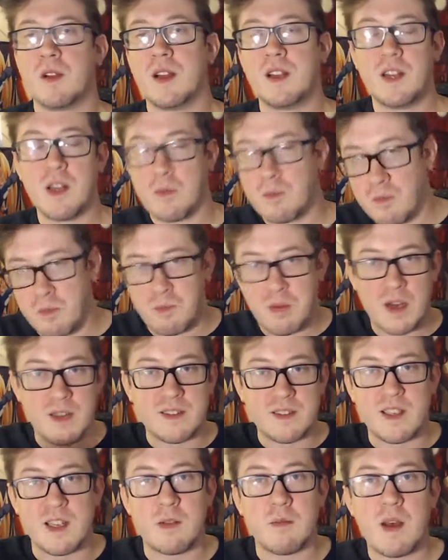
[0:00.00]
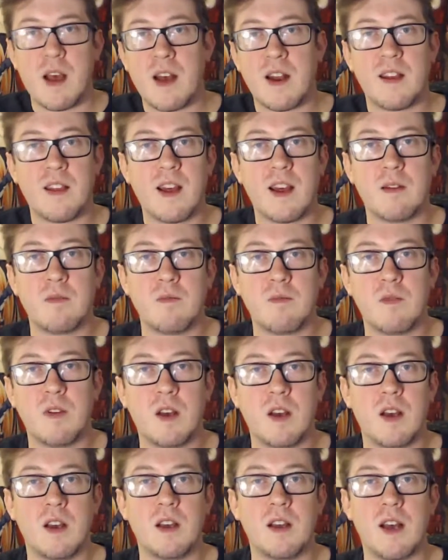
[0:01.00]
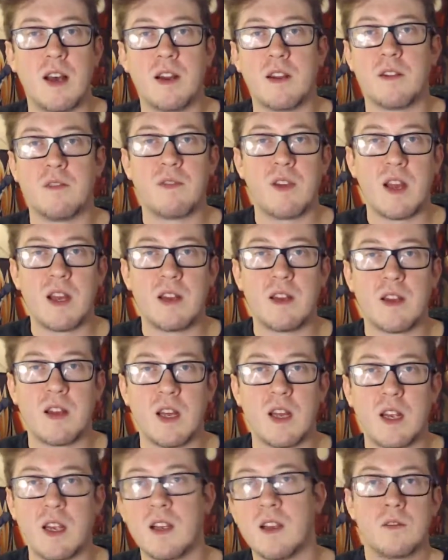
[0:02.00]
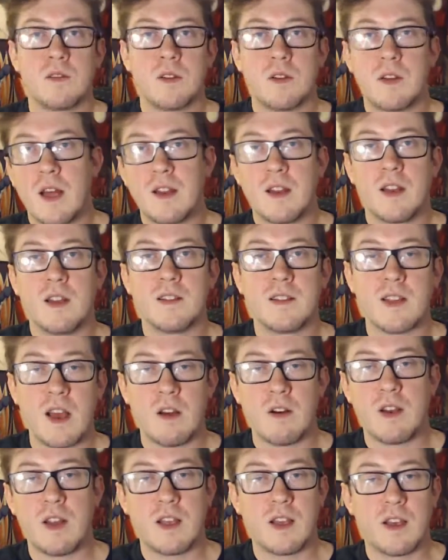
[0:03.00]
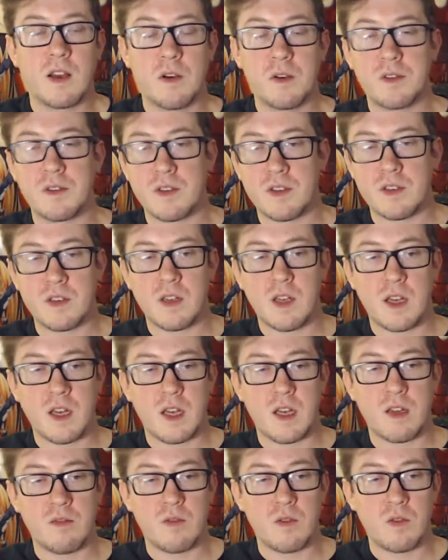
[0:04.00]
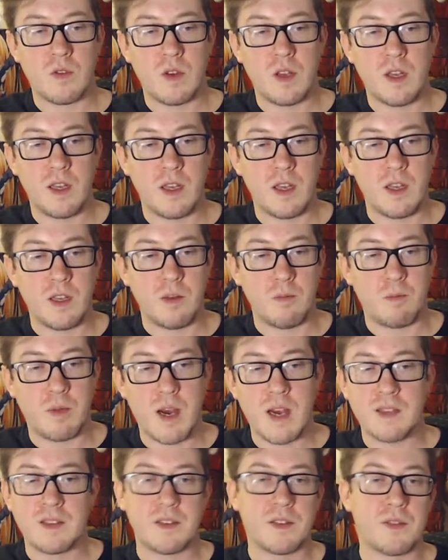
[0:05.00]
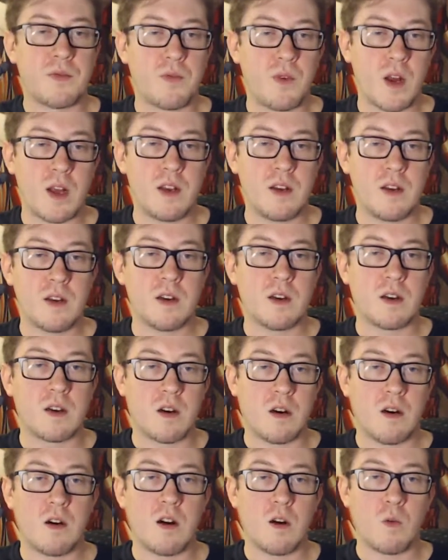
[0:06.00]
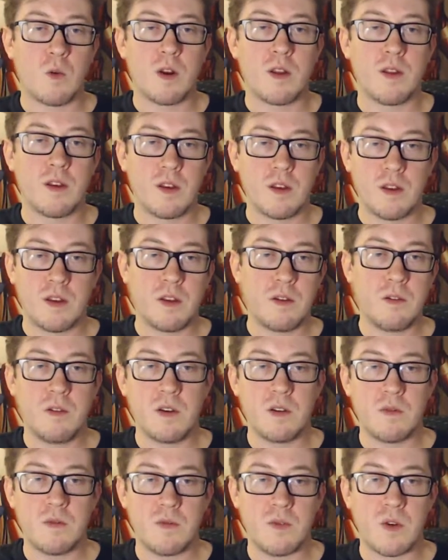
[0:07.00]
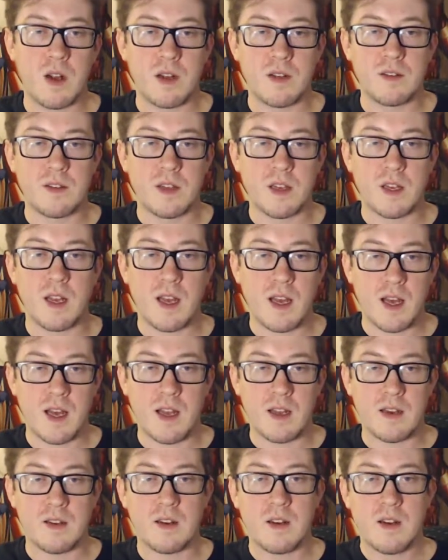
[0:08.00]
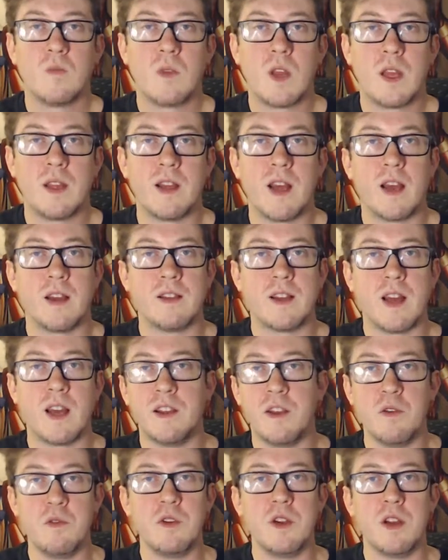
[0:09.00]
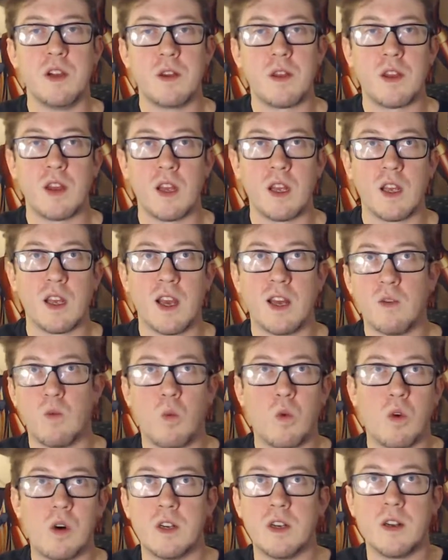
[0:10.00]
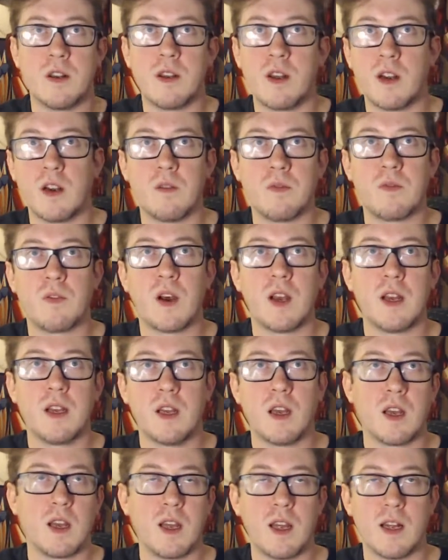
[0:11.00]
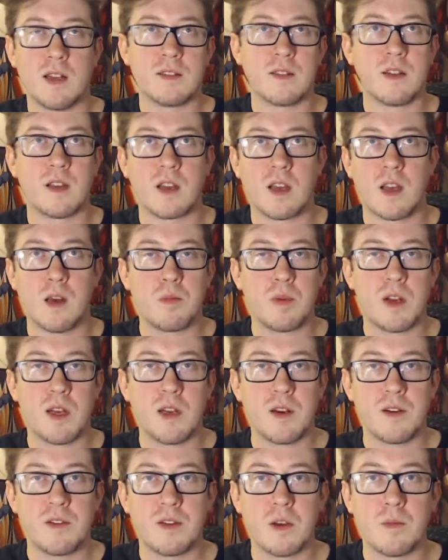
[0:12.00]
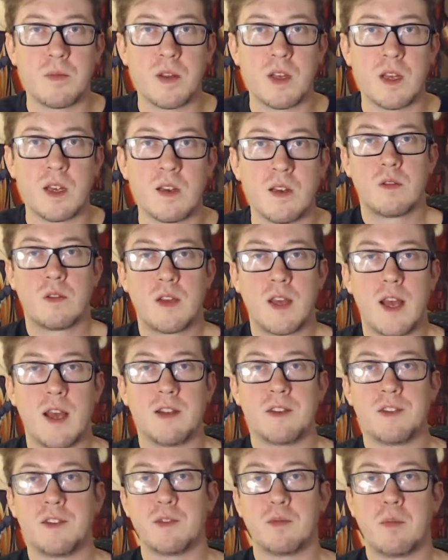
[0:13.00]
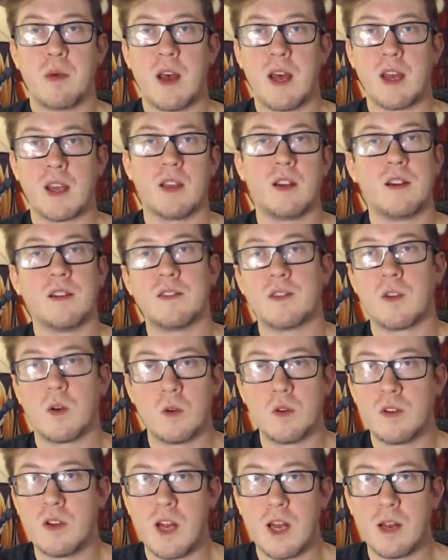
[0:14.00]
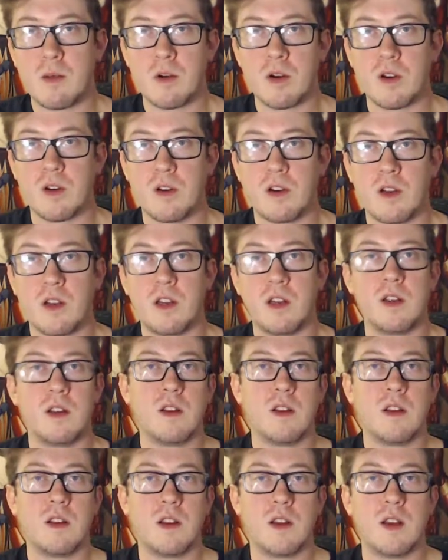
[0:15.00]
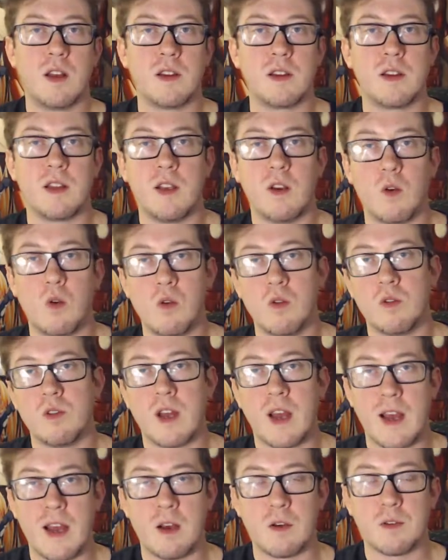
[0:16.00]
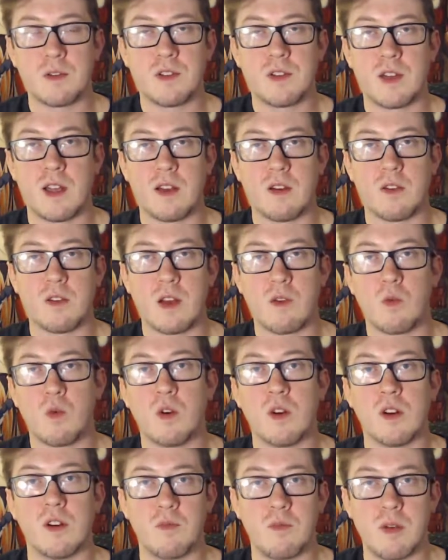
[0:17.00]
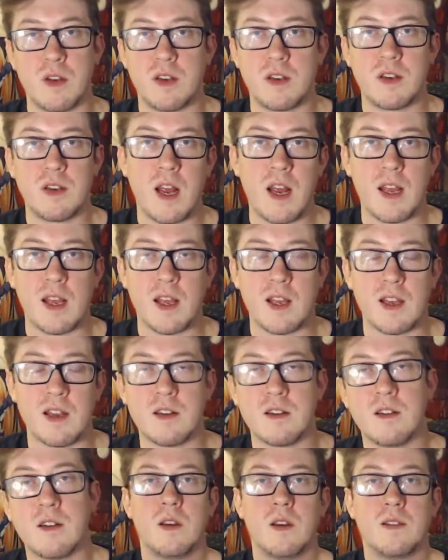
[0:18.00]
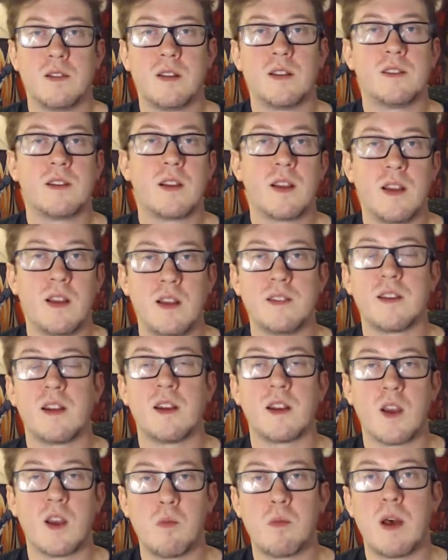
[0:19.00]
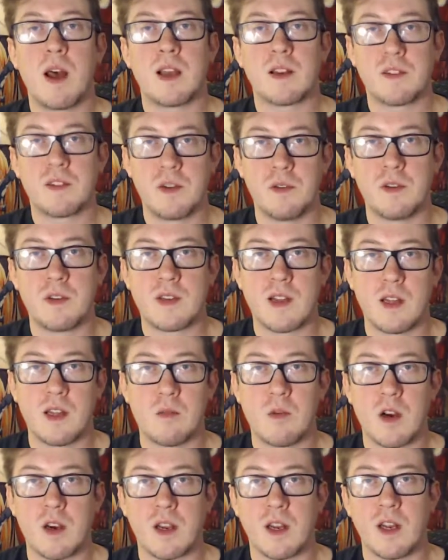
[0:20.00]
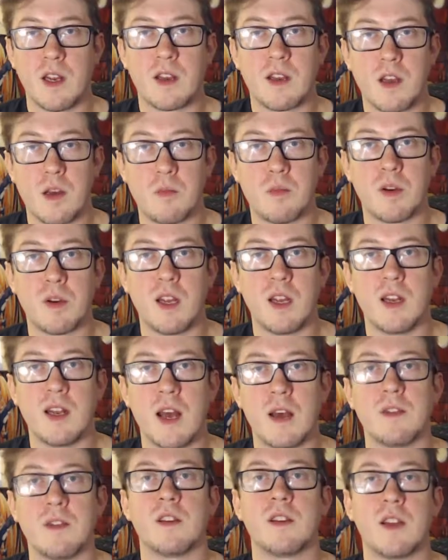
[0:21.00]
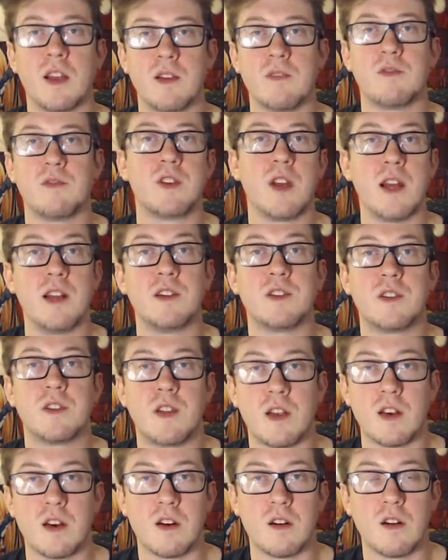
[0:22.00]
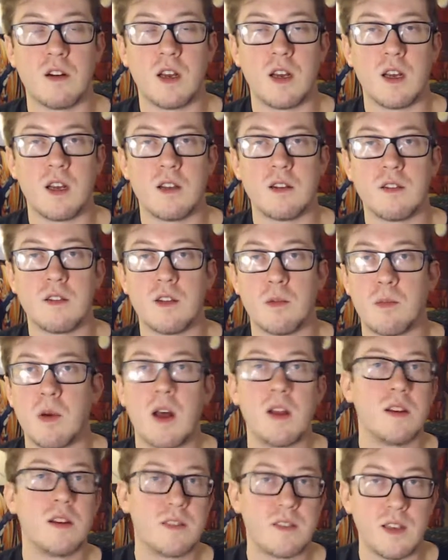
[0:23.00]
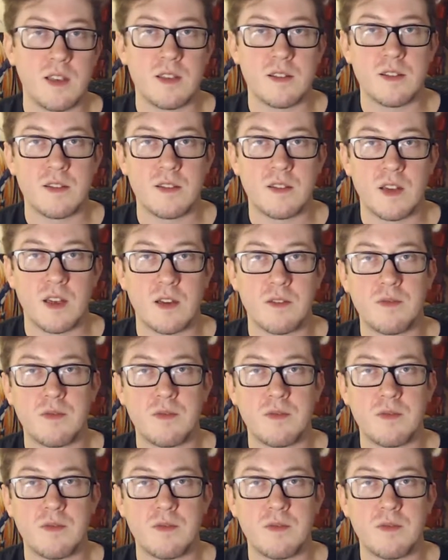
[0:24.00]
end up busting him out of that, out of the van thing. So now that he's out, he goes and, he buys his friend a car, one of the union friends that he had. And that union thing had won their fight against the company or something. Cash is back in his old neighborhood at the old house that would have been taken. He says he's going to go back to the telemarketing company now that they've changed their policies and stuff.